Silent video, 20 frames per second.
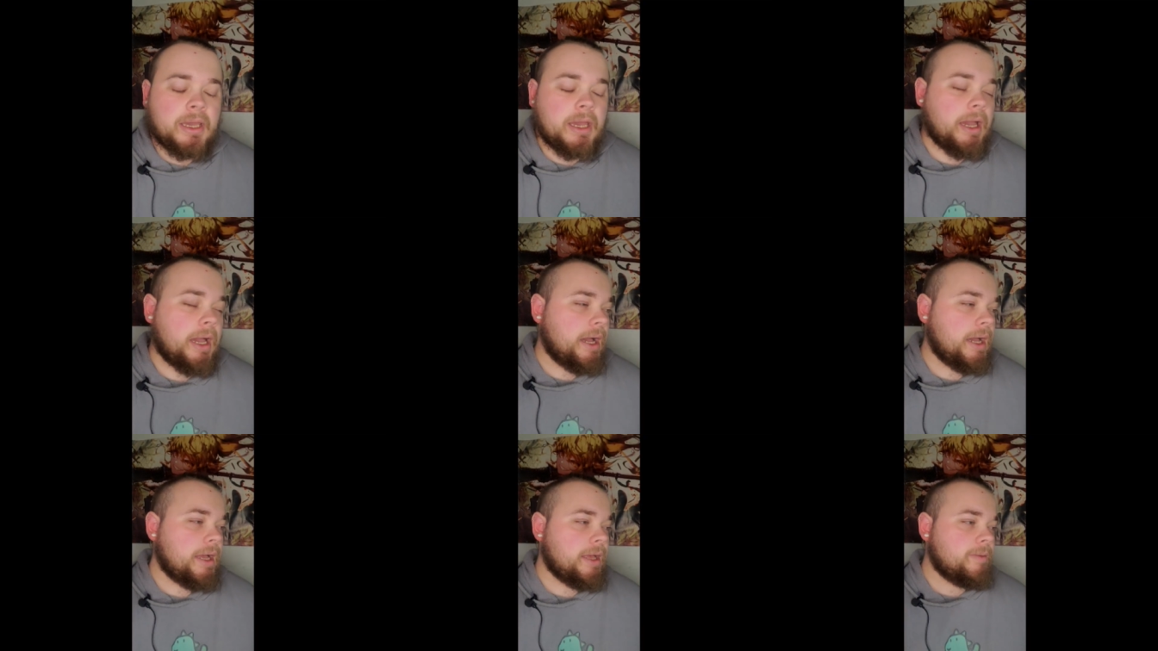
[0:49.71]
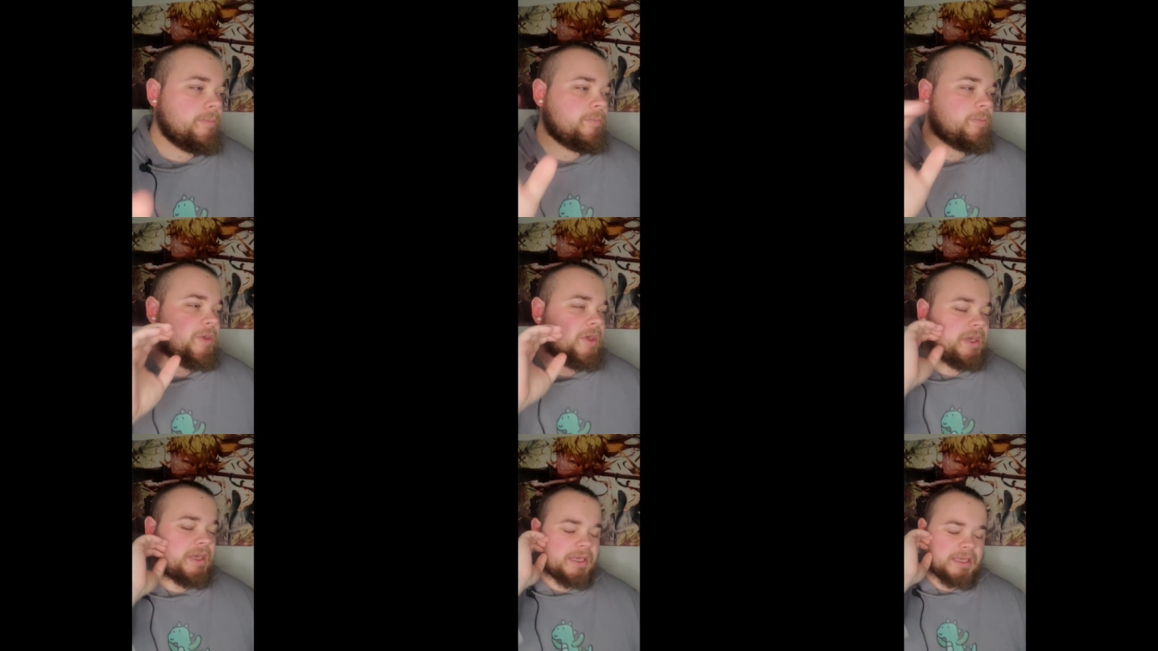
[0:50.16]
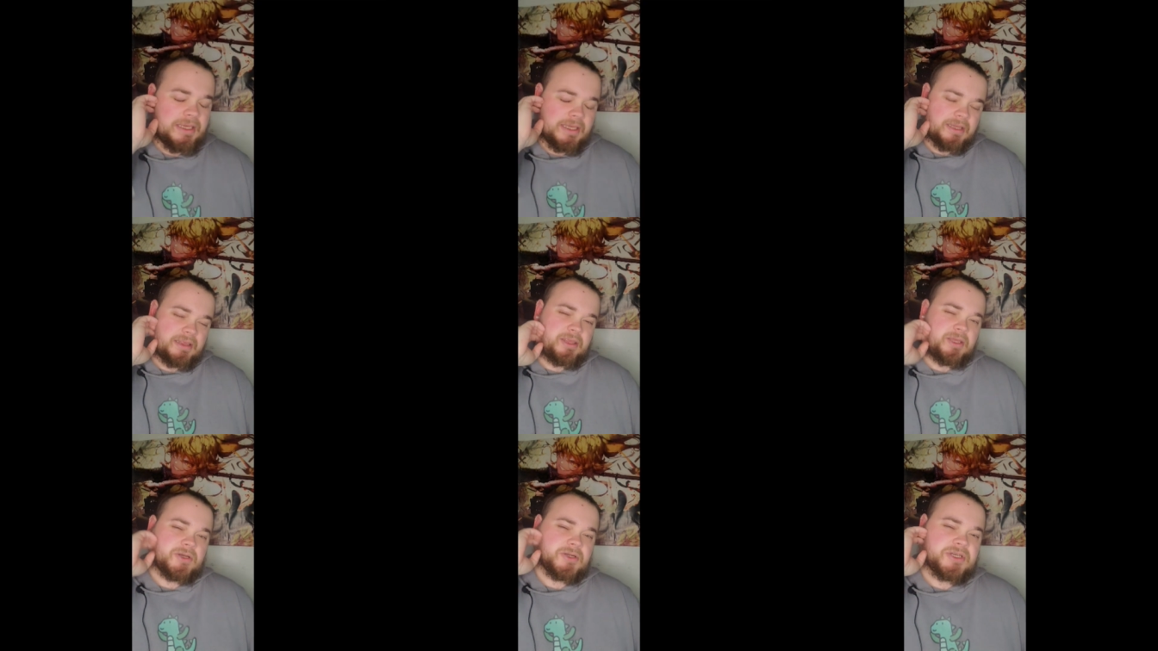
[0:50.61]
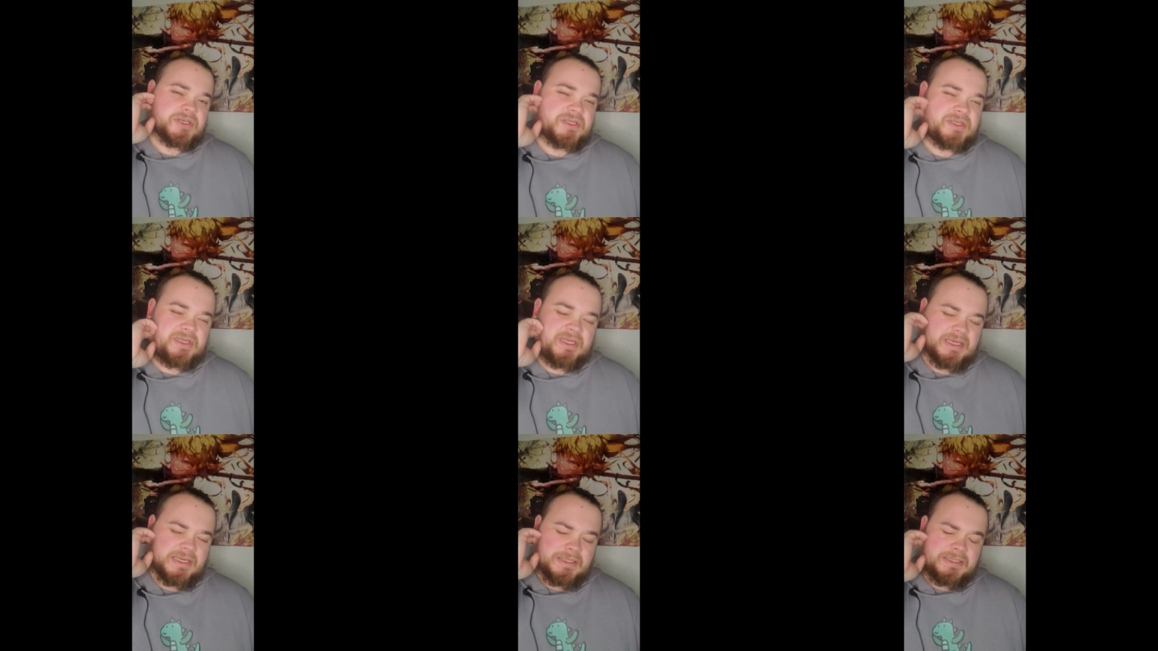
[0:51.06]
They're just,
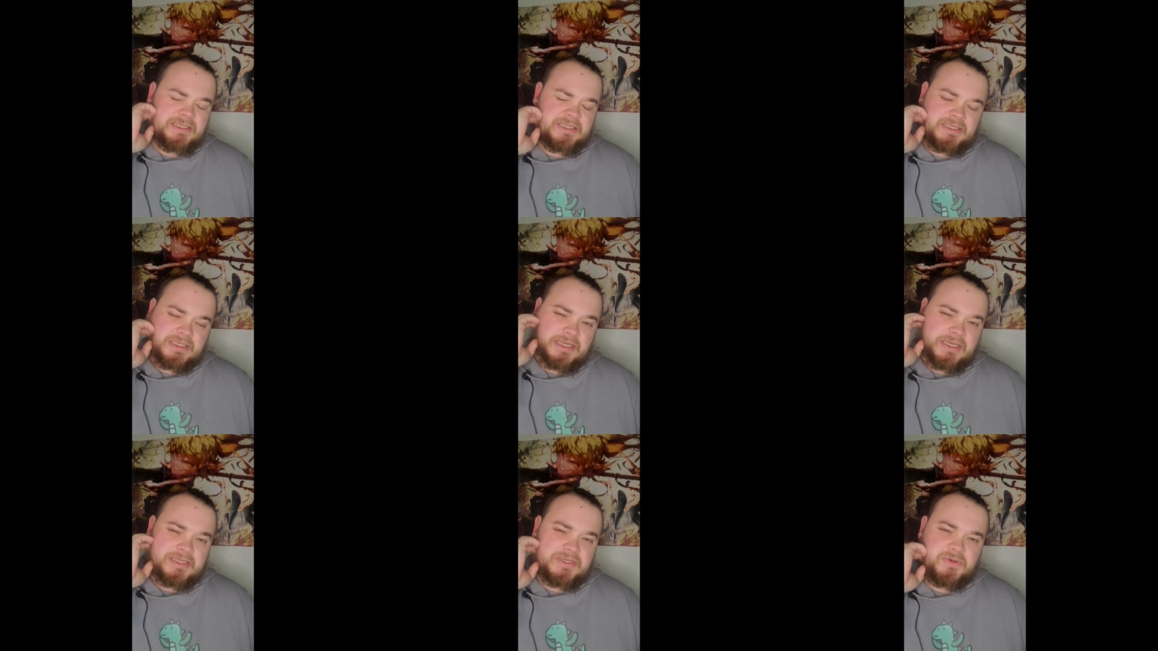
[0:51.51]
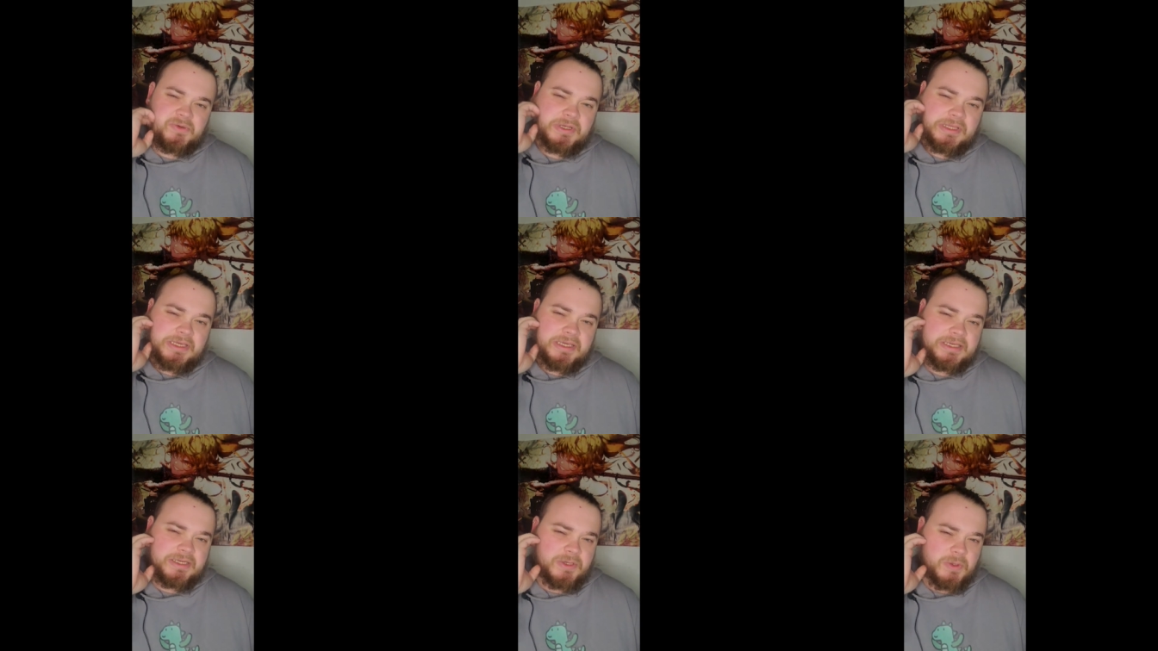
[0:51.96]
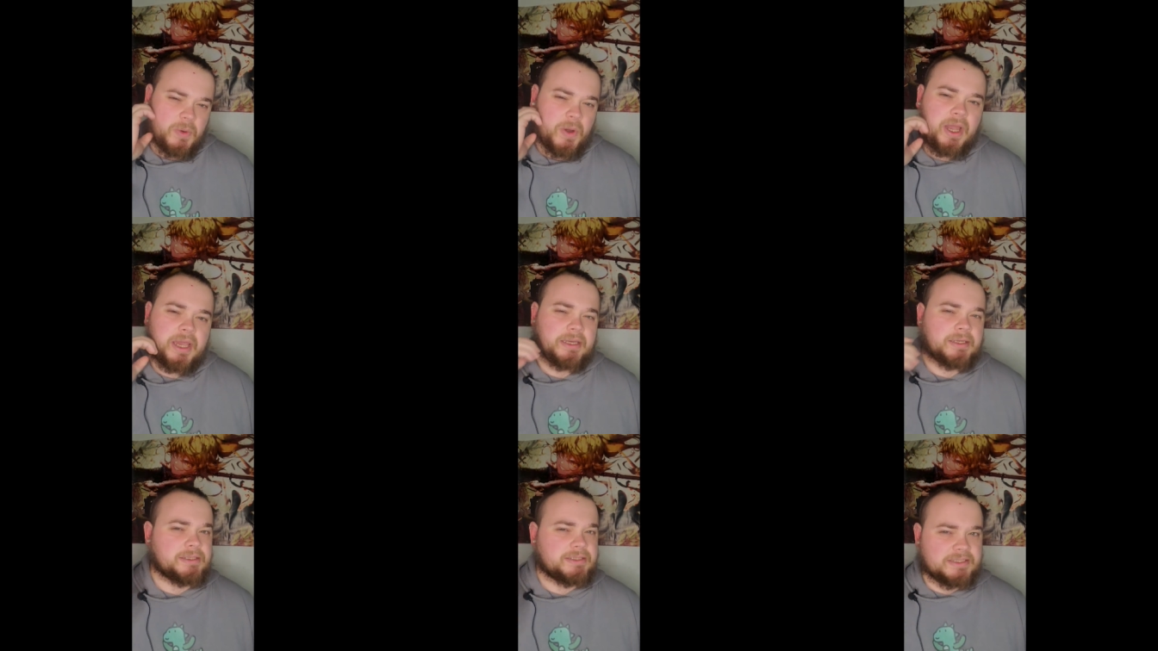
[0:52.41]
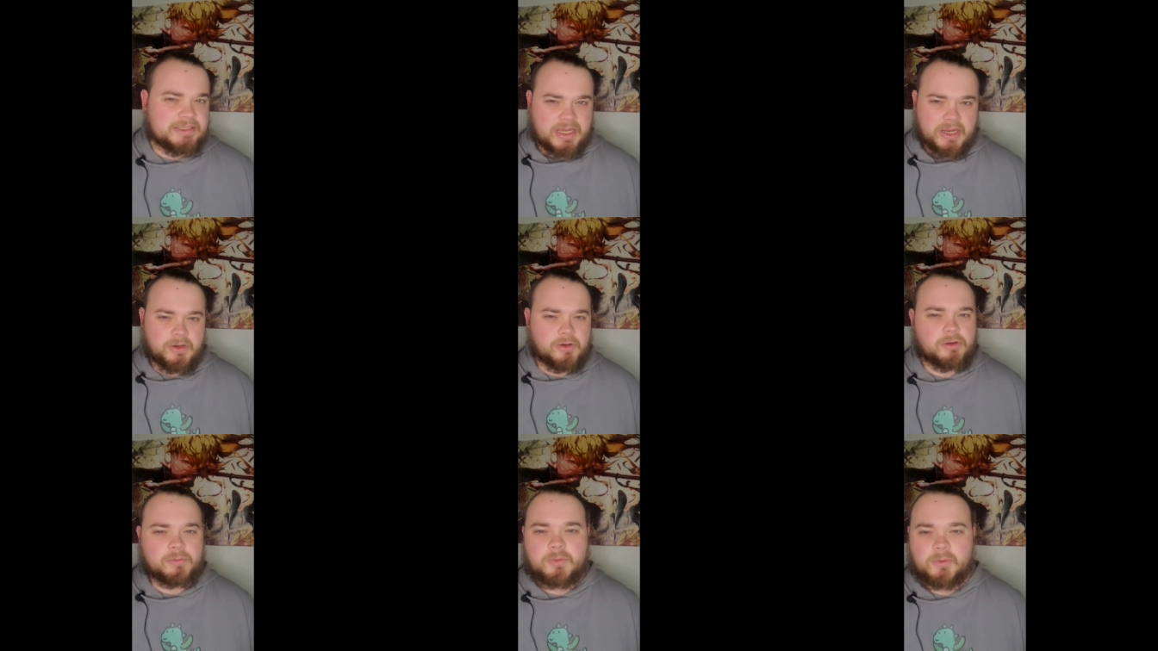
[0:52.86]
it's really quite
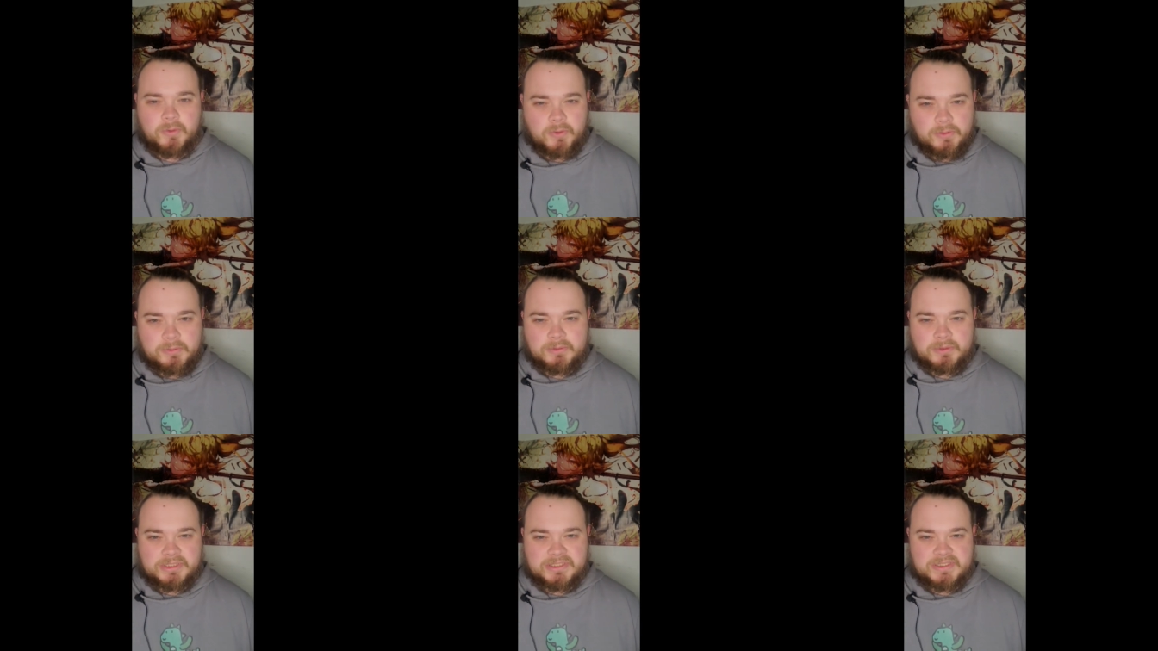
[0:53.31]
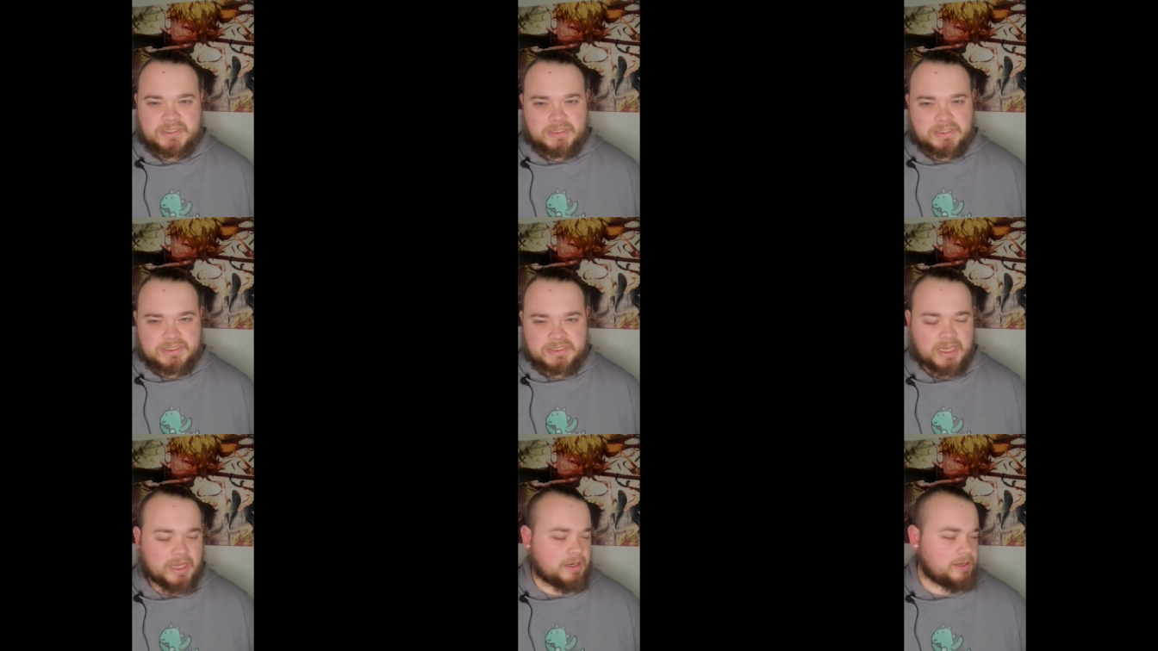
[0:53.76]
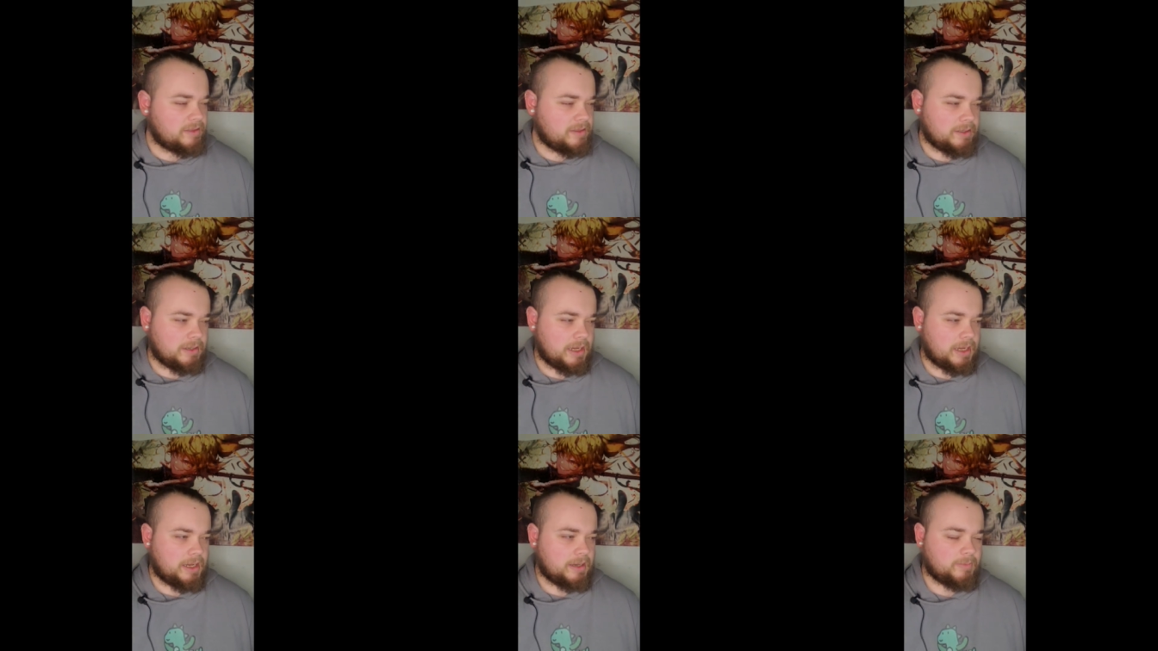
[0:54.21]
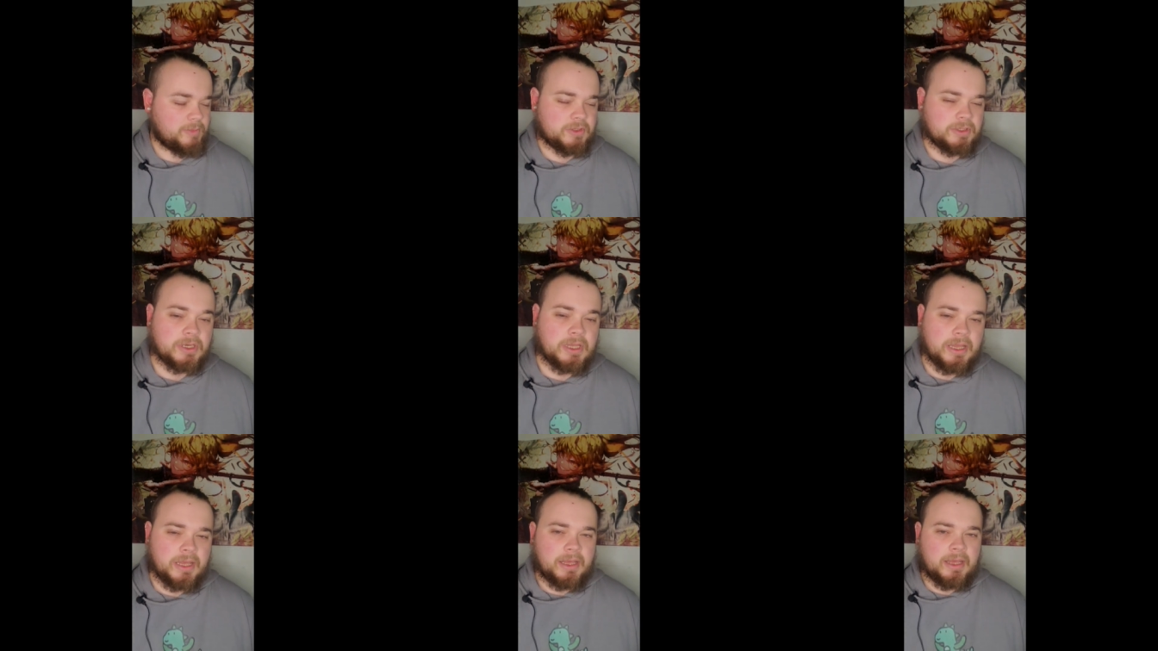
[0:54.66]
terrible to see this kind of thing happen.